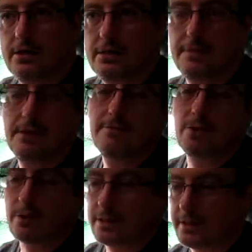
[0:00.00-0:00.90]
even
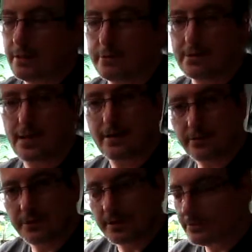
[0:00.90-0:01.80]
though it can get
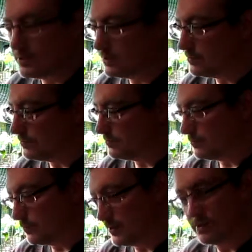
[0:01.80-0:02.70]
recycled,
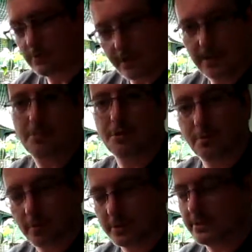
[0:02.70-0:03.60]
I keep
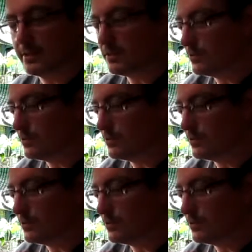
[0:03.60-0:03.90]
repurposing it